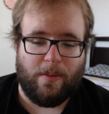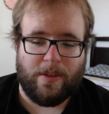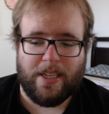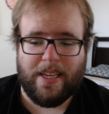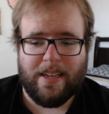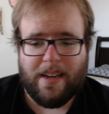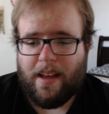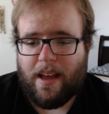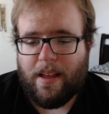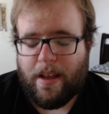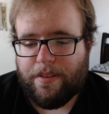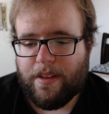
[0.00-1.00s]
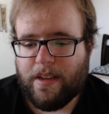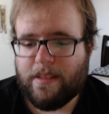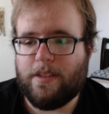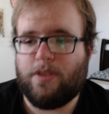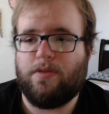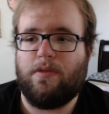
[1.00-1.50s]
Which again, I think
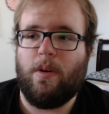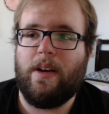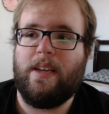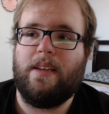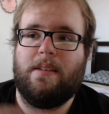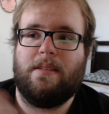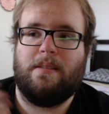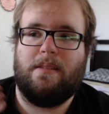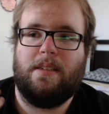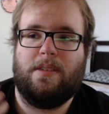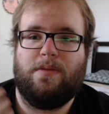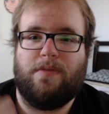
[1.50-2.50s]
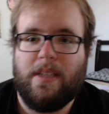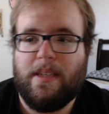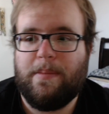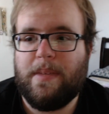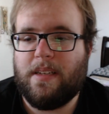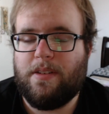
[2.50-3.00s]
that Troy is really
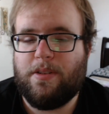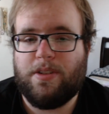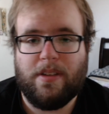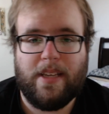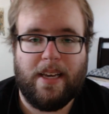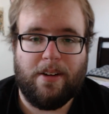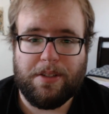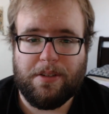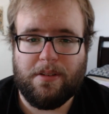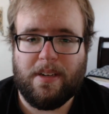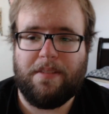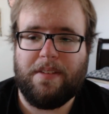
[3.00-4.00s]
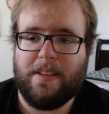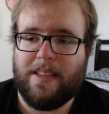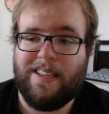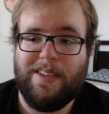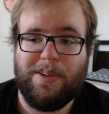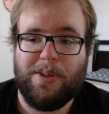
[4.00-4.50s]
a misunderstood character, and I think
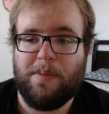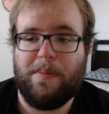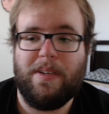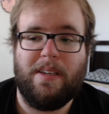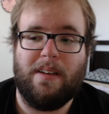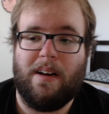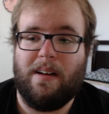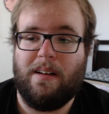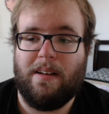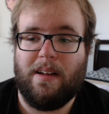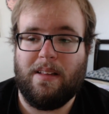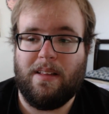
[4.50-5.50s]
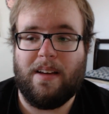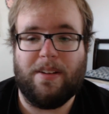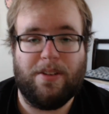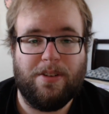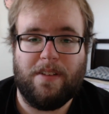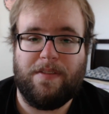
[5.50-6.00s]
that he could be a lot
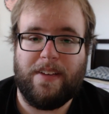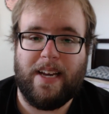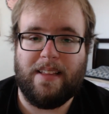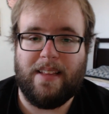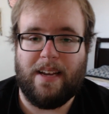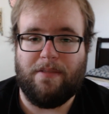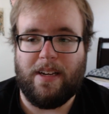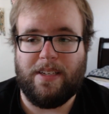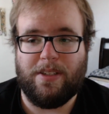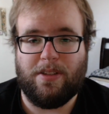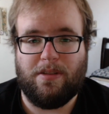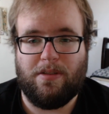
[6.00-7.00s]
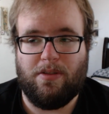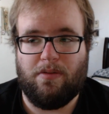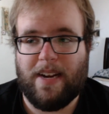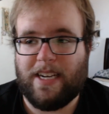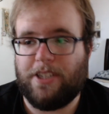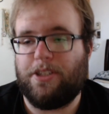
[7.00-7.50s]
of good if he had that right
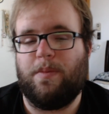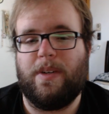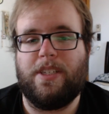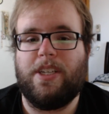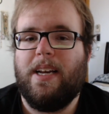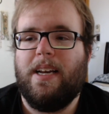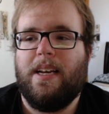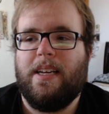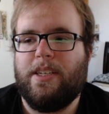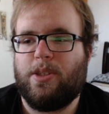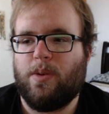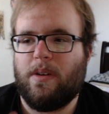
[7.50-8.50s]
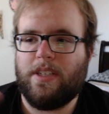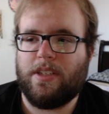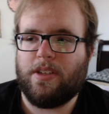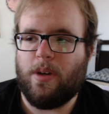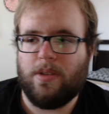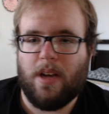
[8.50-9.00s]
direction, which he sort of
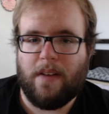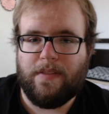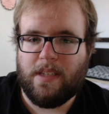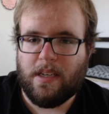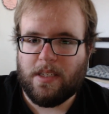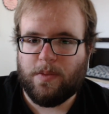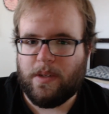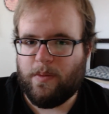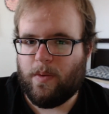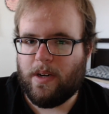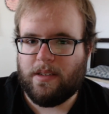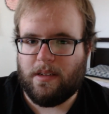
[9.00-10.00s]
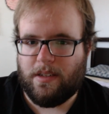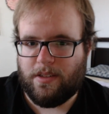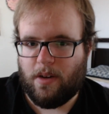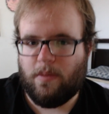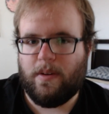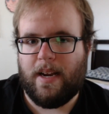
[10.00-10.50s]
just goes off and does what he wants on his
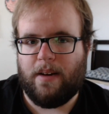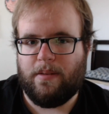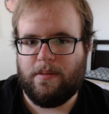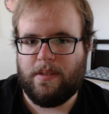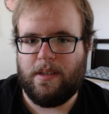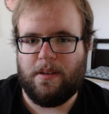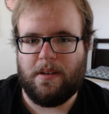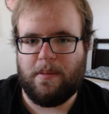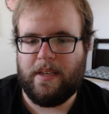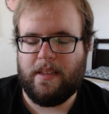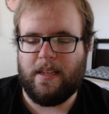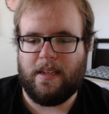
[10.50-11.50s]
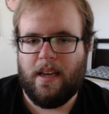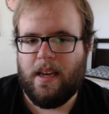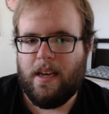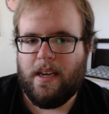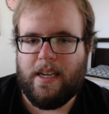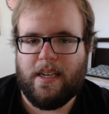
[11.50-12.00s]
own now. You know what I mean? Like,
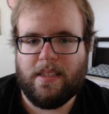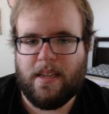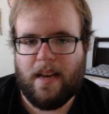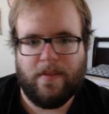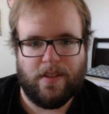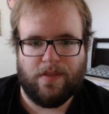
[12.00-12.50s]
he doesn't have